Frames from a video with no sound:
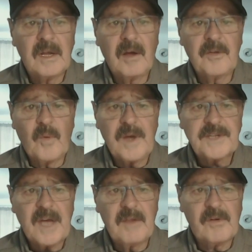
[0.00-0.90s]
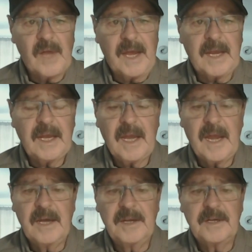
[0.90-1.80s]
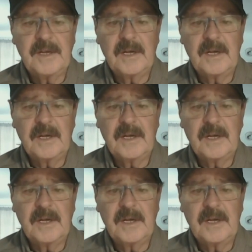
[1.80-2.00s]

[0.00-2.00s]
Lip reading: on the west side of the lake. And